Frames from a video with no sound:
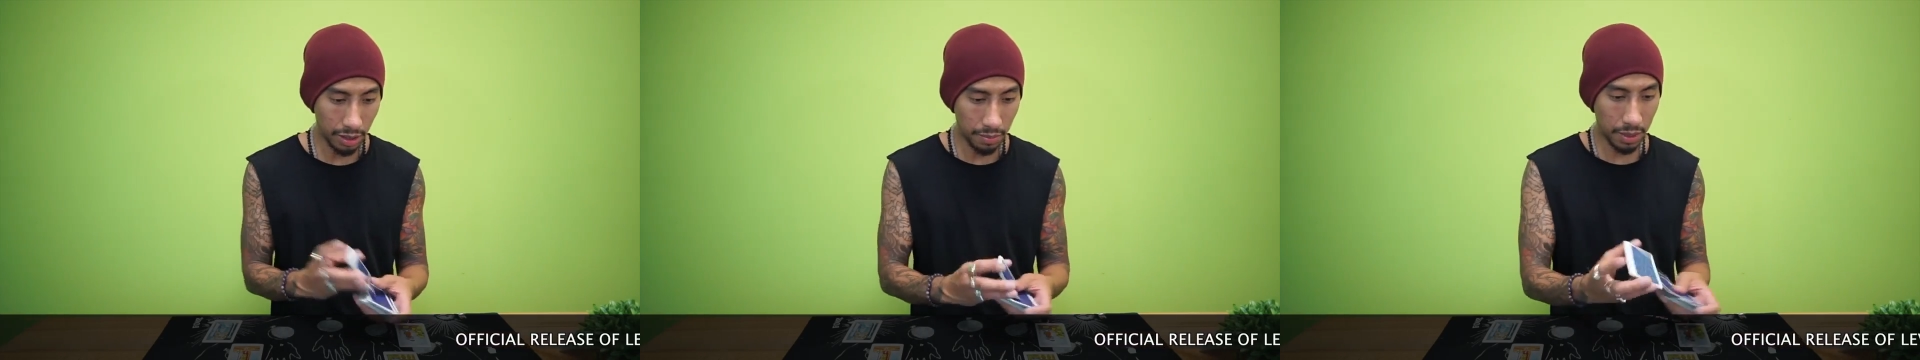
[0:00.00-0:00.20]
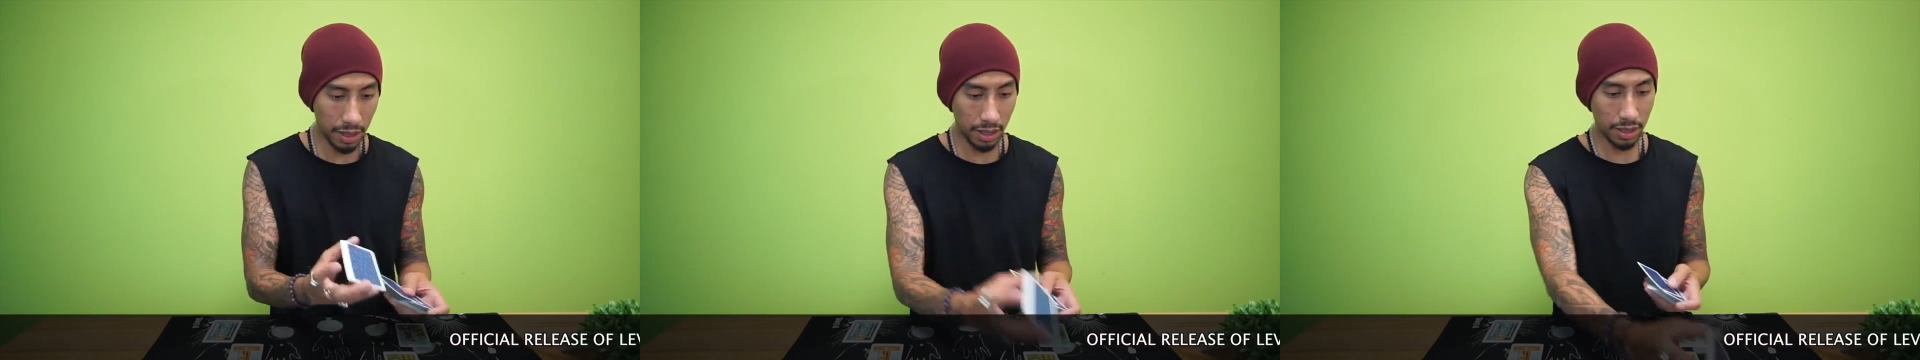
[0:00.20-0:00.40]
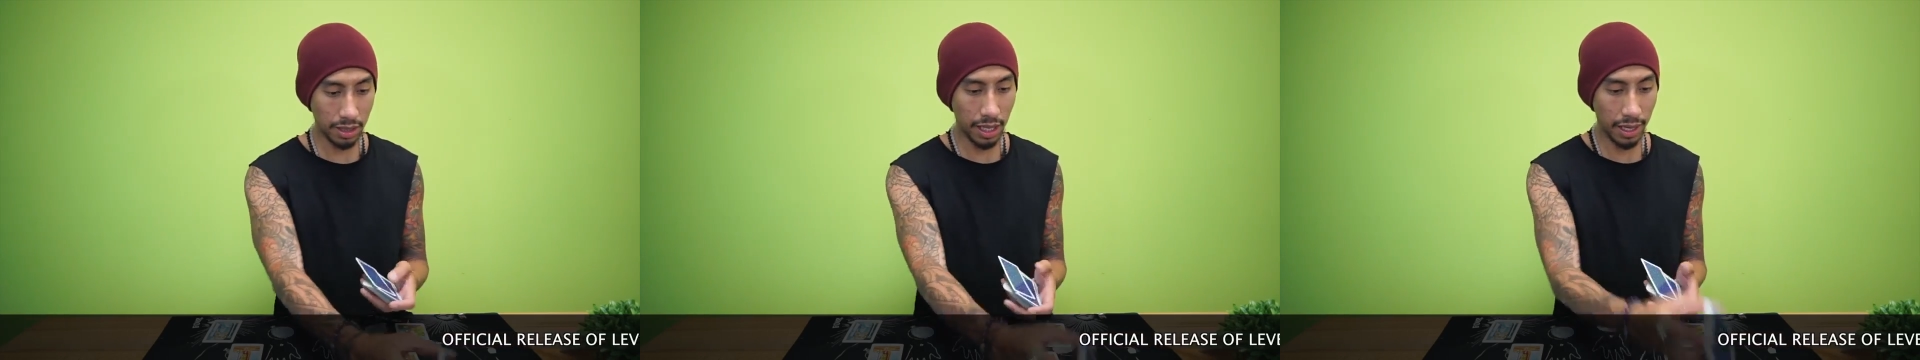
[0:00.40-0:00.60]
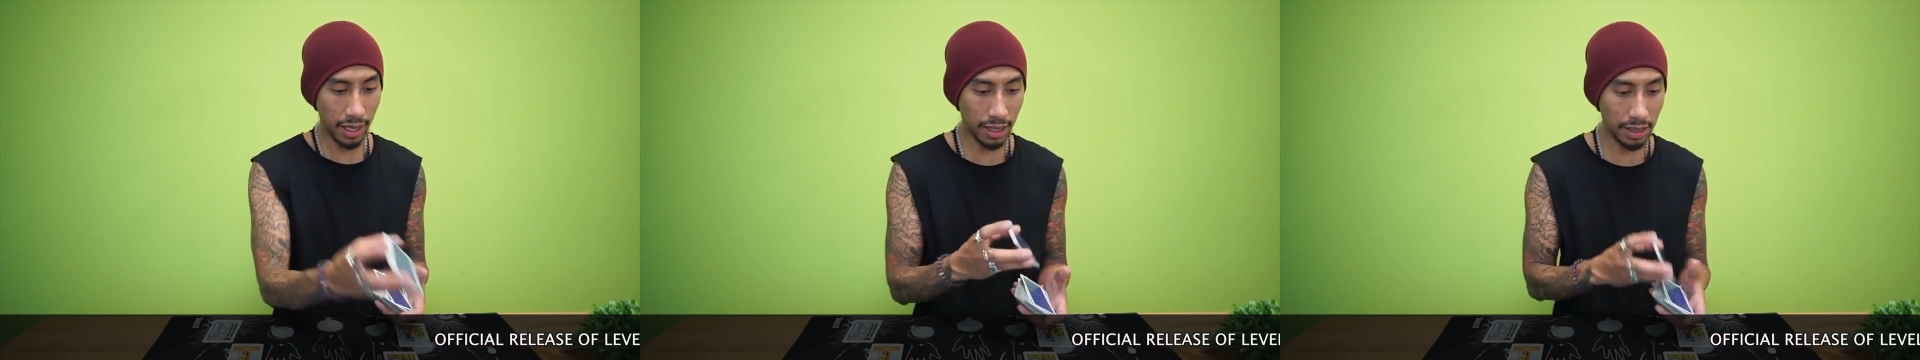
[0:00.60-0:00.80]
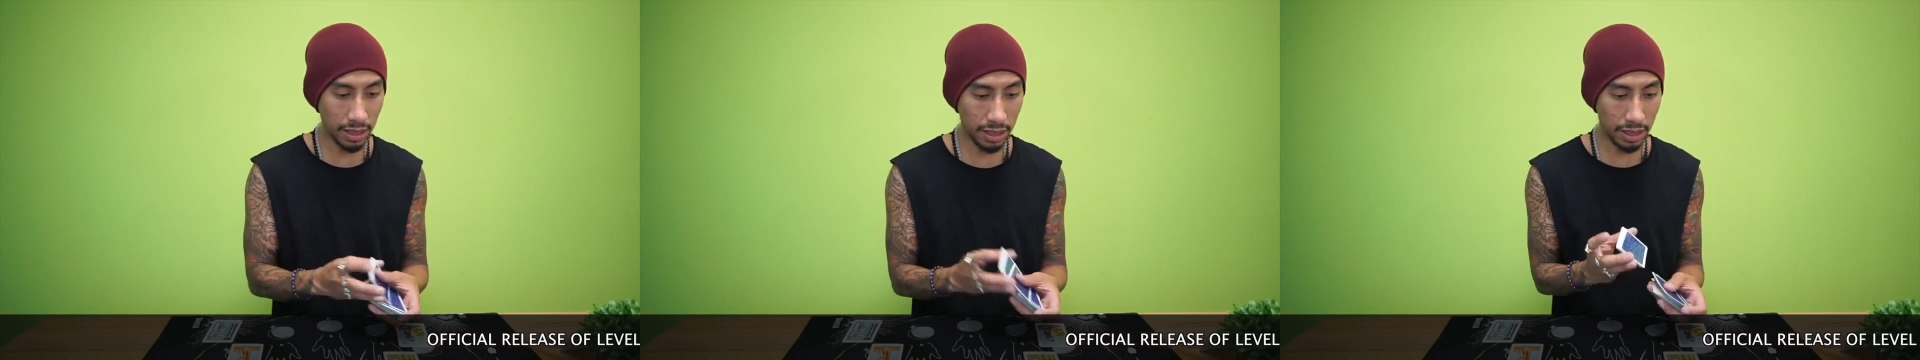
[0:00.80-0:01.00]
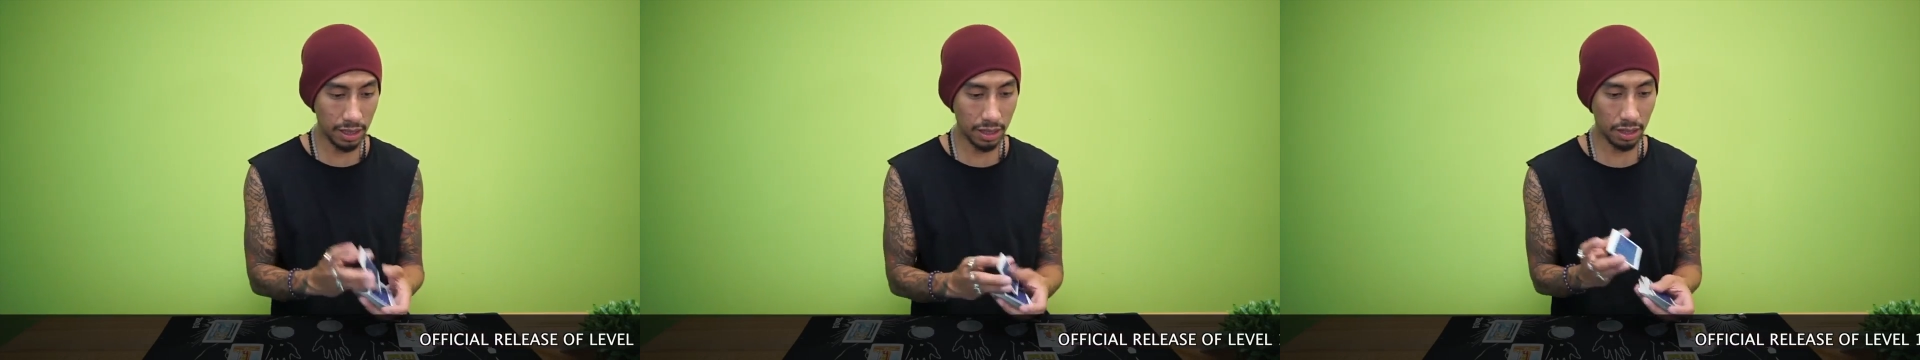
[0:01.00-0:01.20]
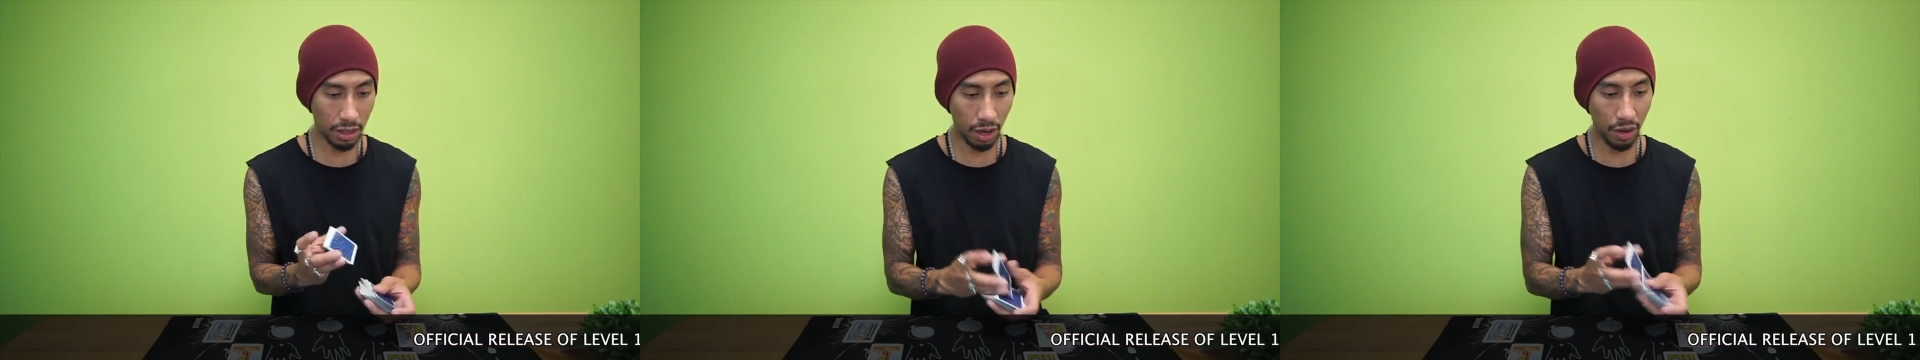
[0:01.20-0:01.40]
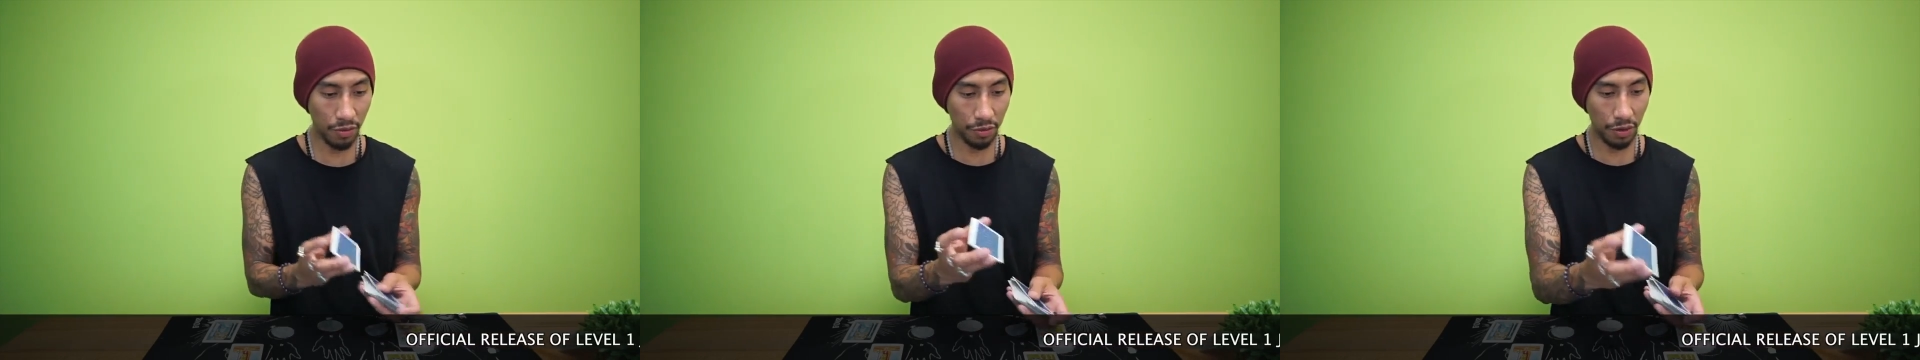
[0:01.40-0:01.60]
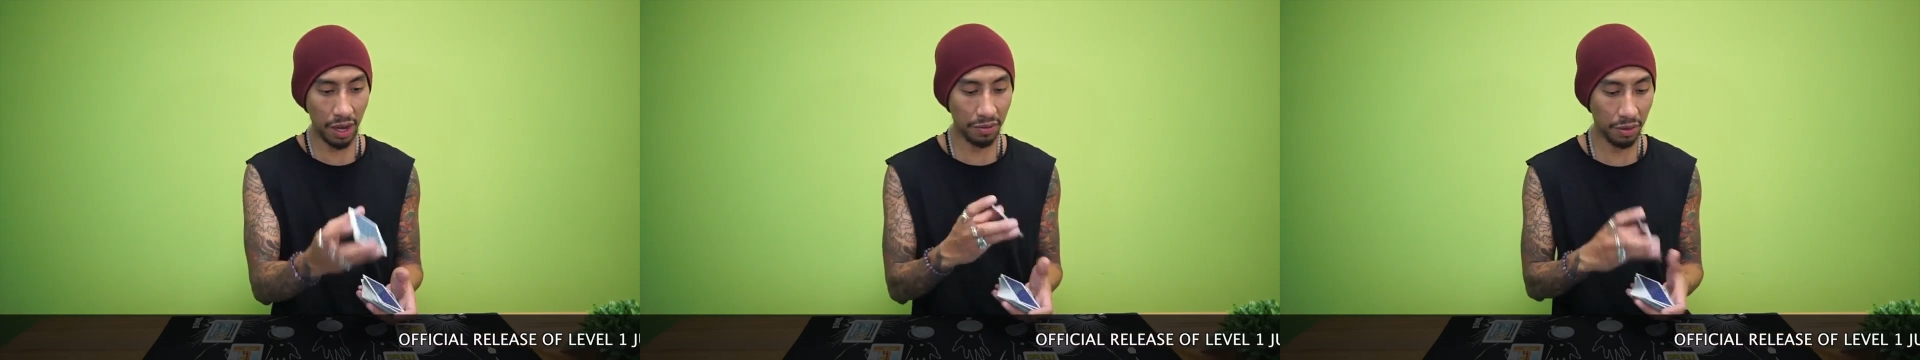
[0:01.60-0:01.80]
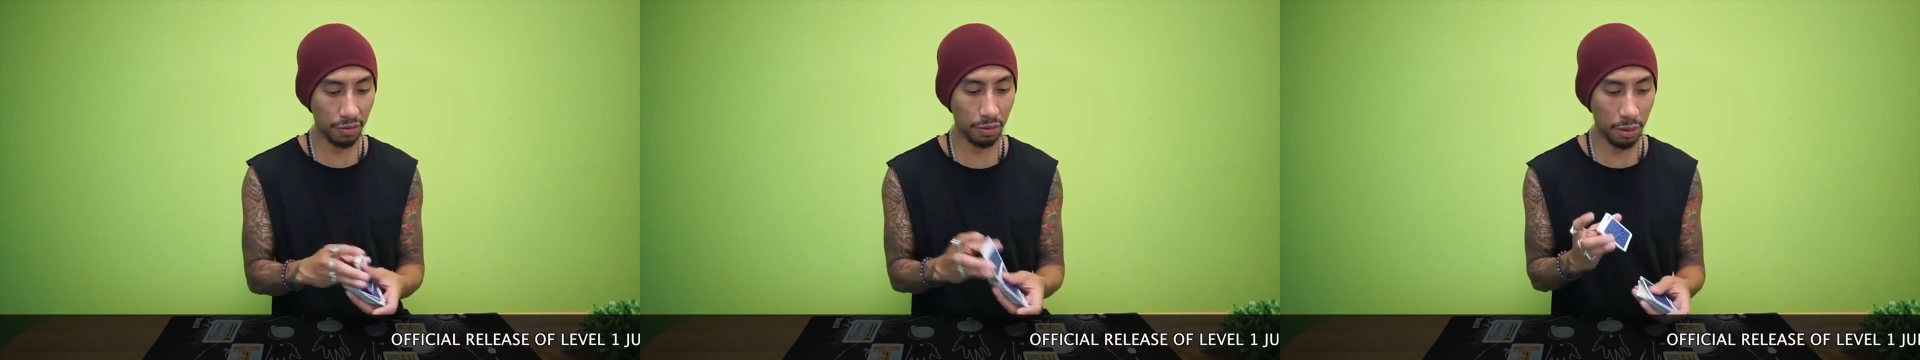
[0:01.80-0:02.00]
because the hesitance of
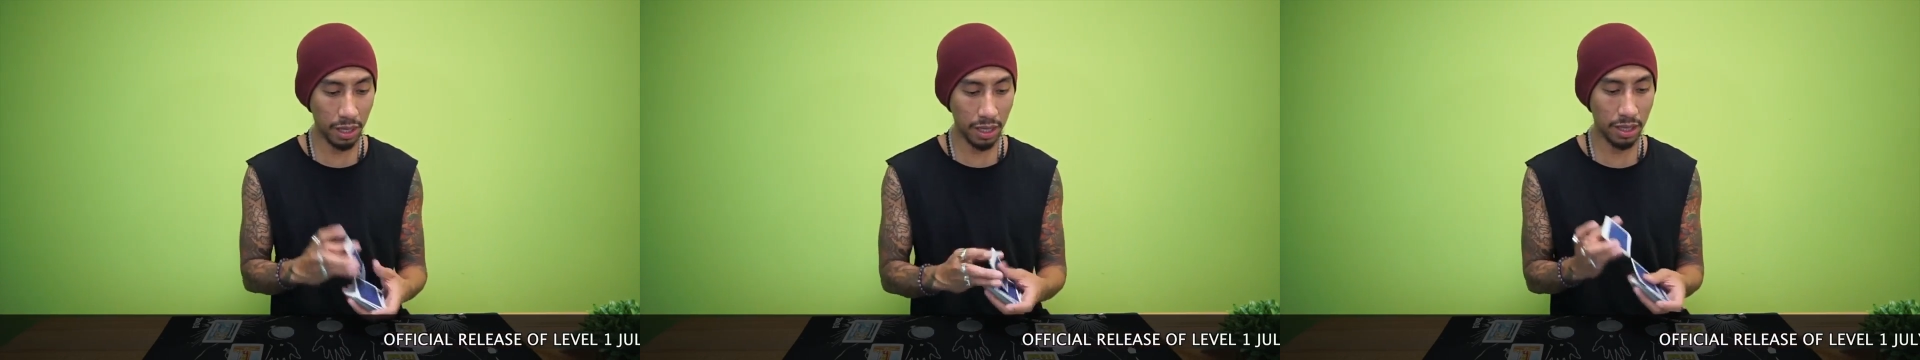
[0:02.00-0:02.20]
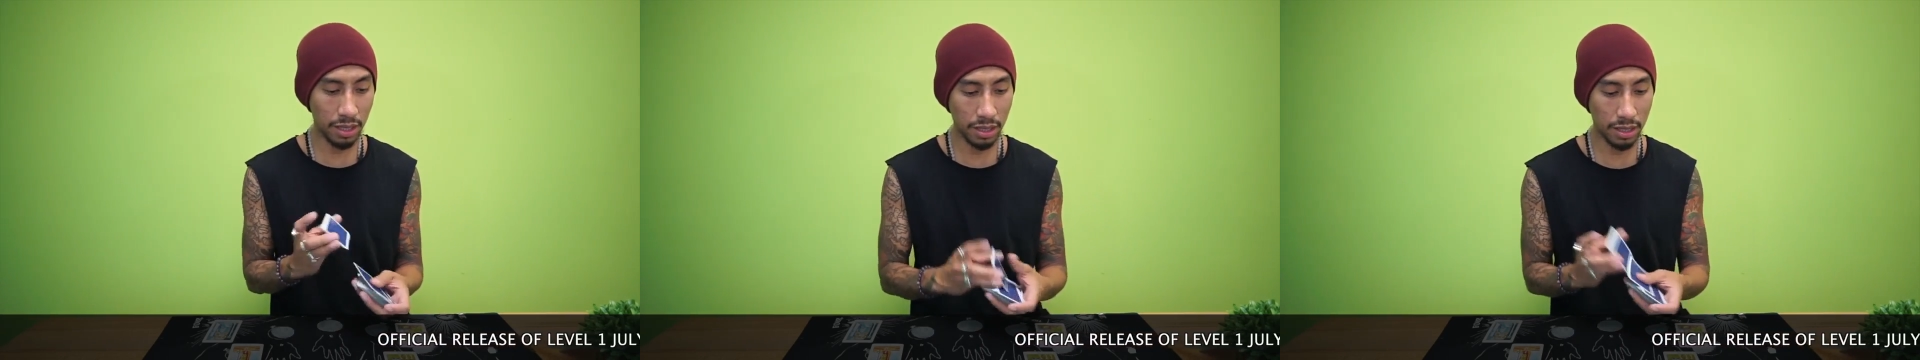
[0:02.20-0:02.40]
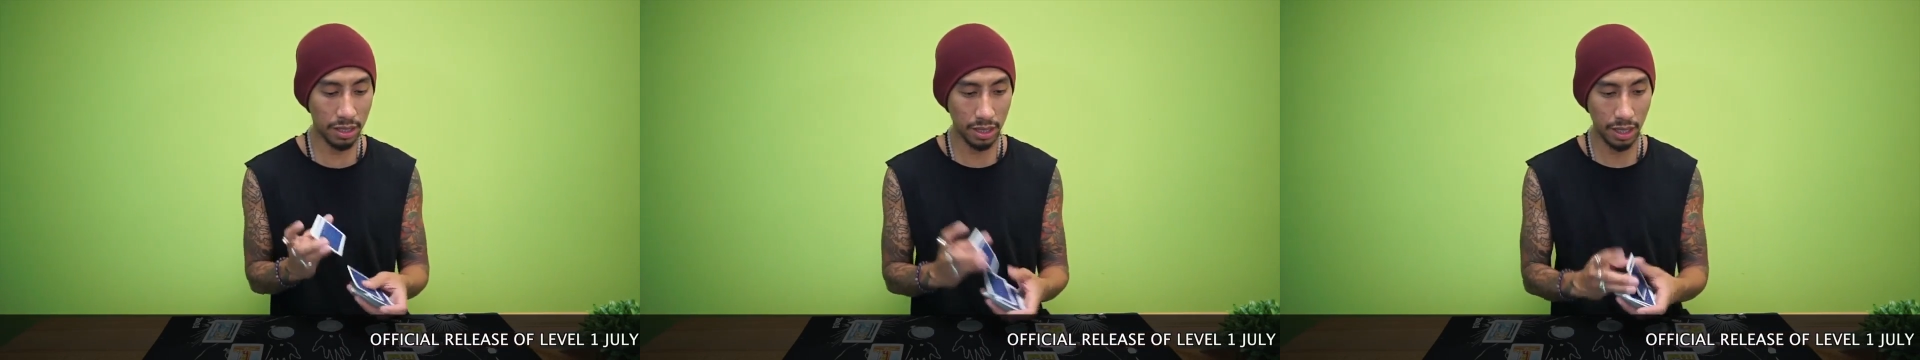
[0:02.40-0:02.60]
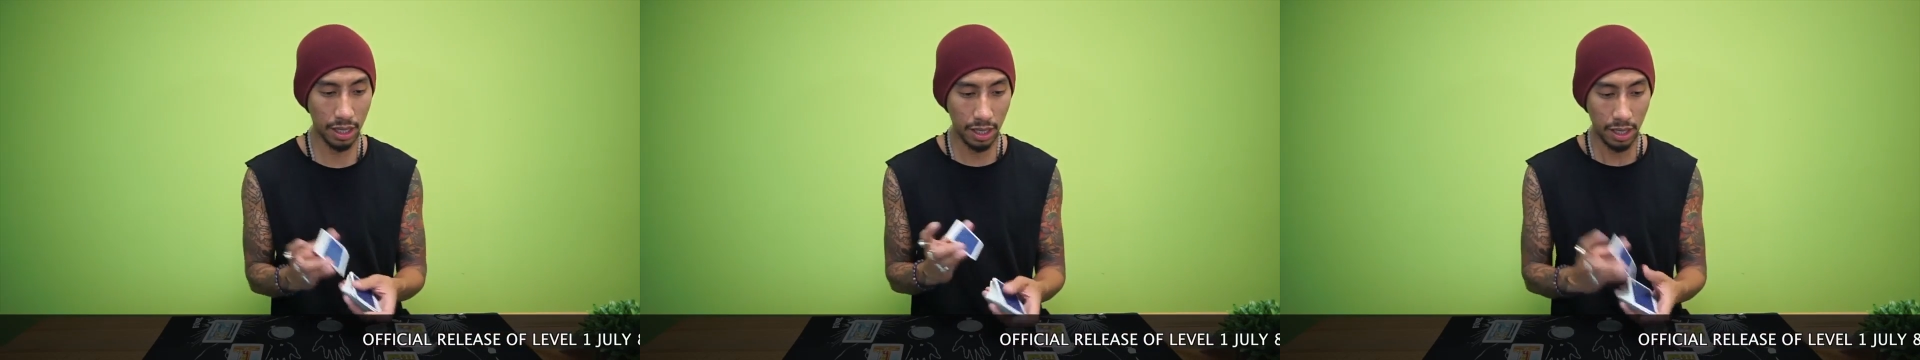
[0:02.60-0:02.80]
Five of Wands